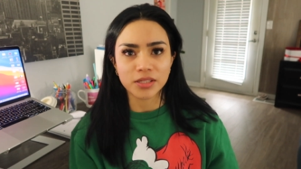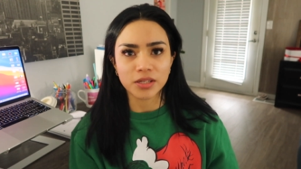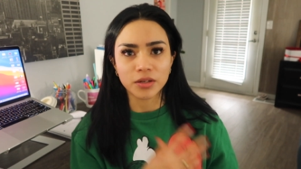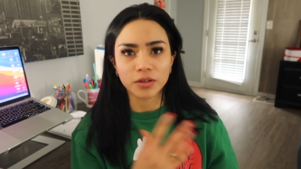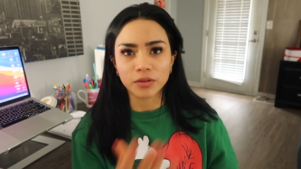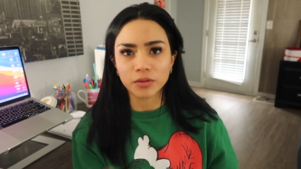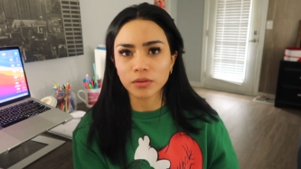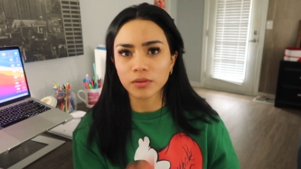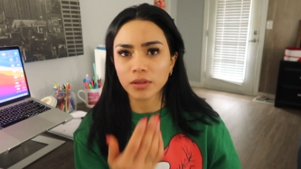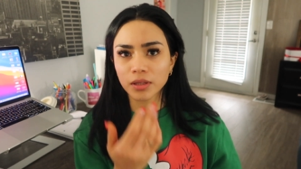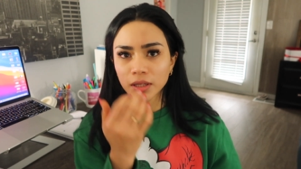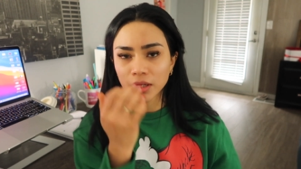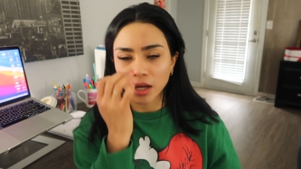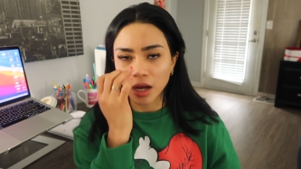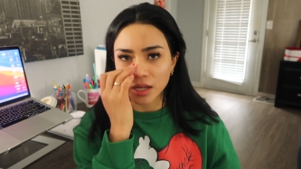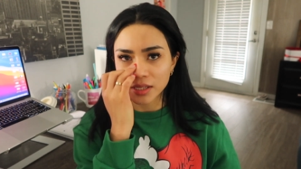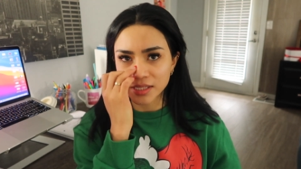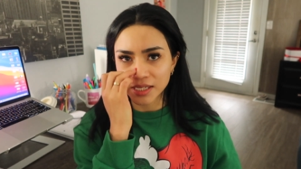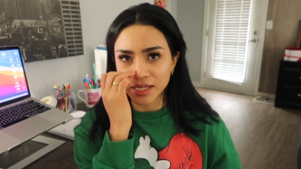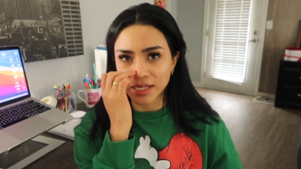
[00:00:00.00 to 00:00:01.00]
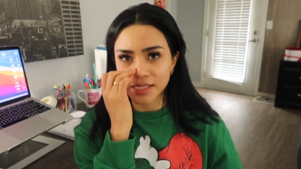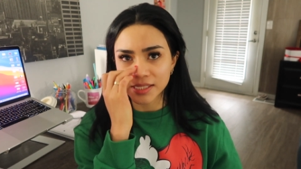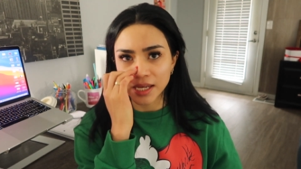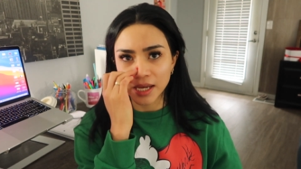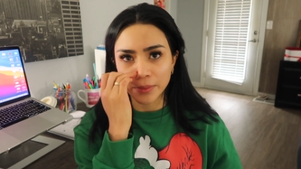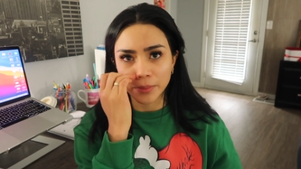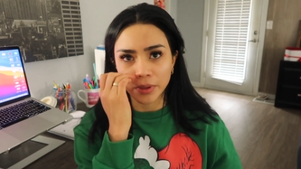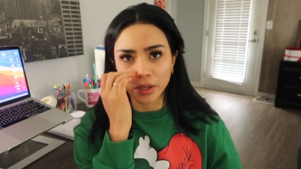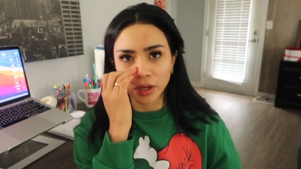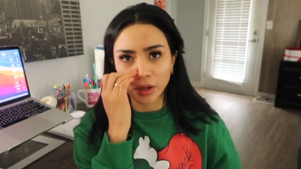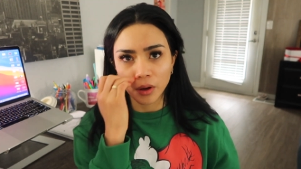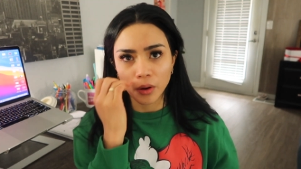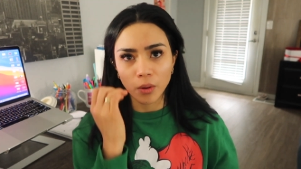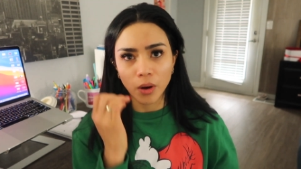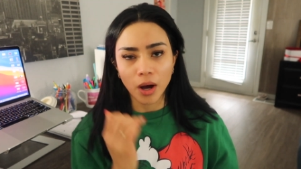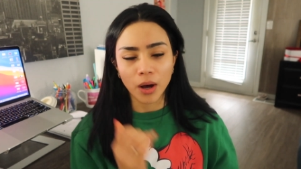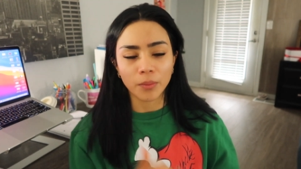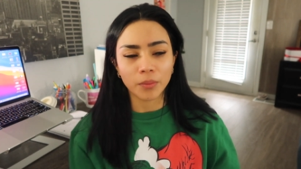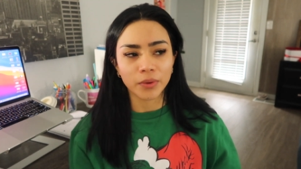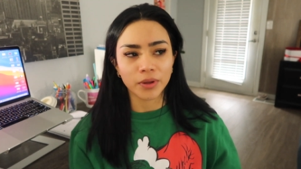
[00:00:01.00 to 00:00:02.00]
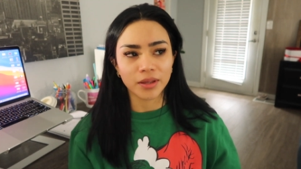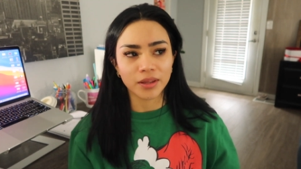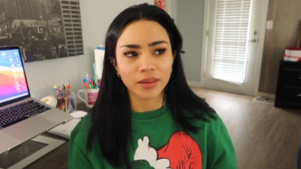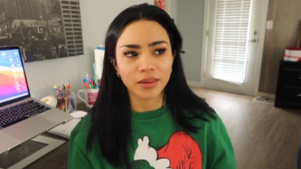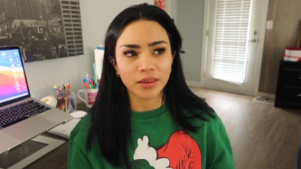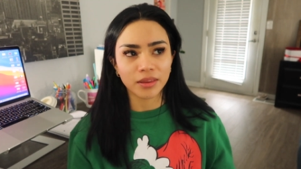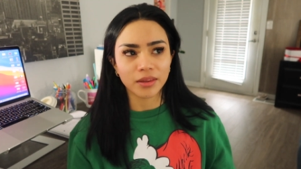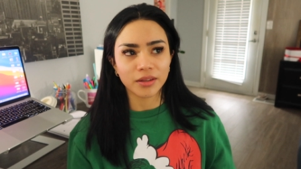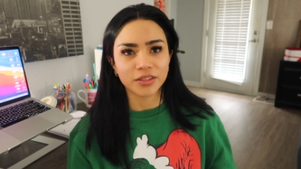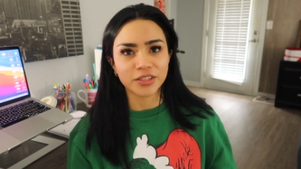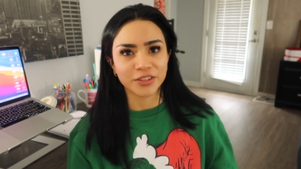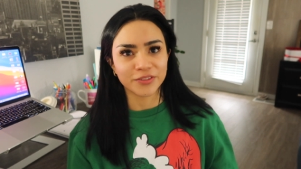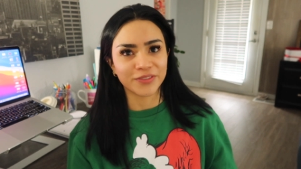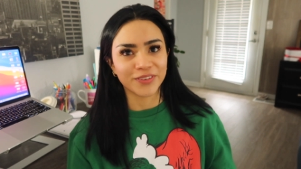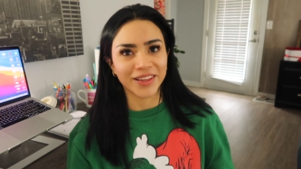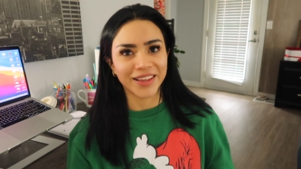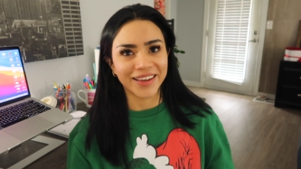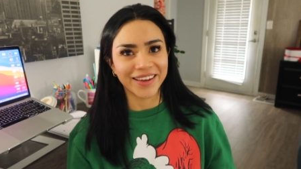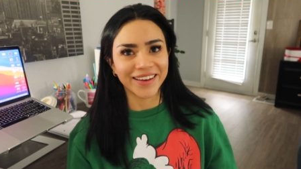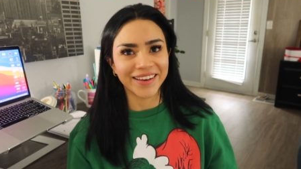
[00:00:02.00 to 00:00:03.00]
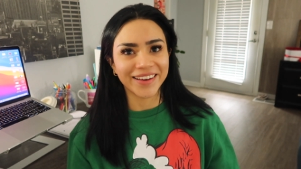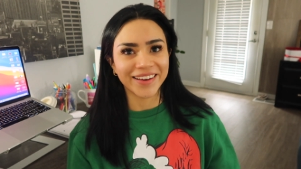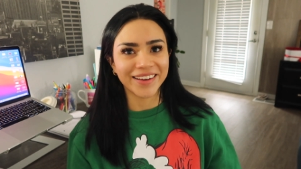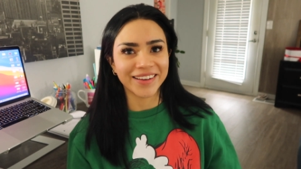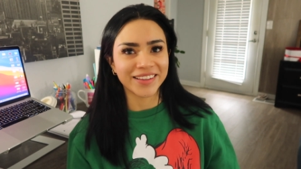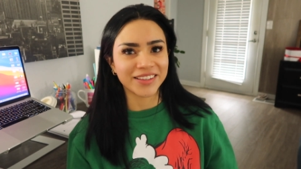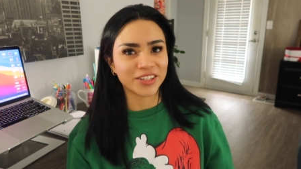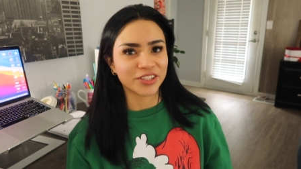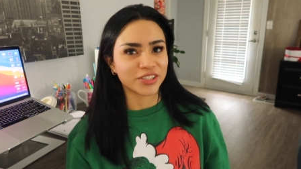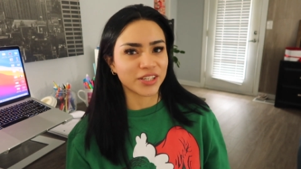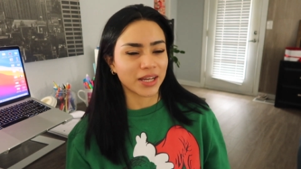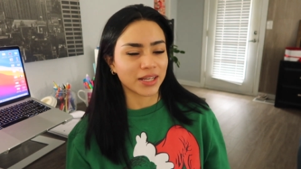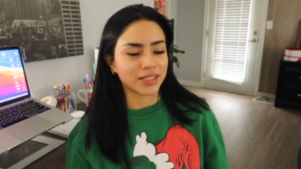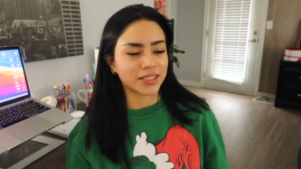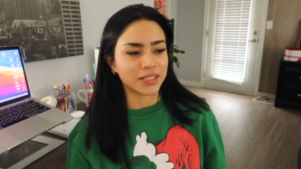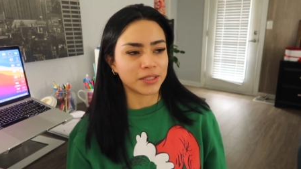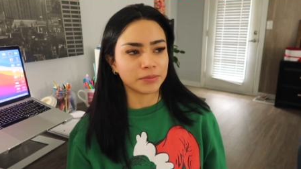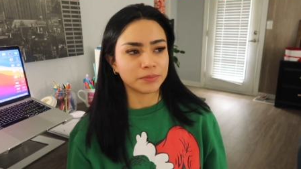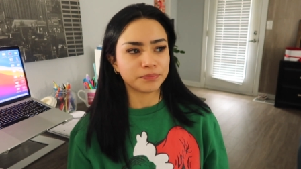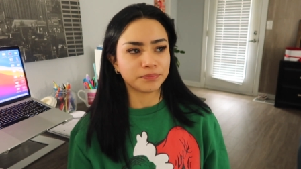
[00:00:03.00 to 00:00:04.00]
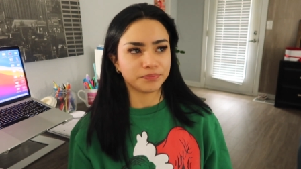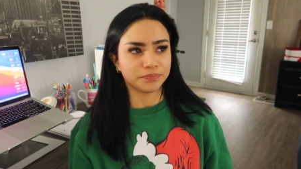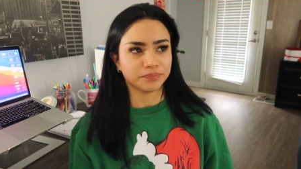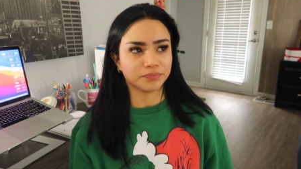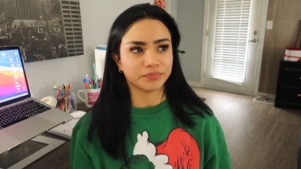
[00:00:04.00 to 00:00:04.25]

So context, I'm in the co-op with Chick-fil-A is their tech team